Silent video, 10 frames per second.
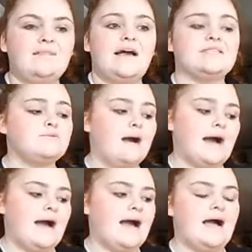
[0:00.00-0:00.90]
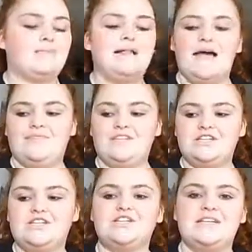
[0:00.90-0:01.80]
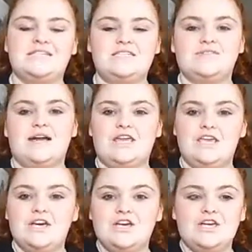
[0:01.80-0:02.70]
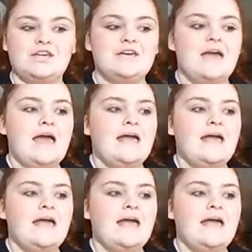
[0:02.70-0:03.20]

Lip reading: that's why. I'm glad this year he's still kind of young,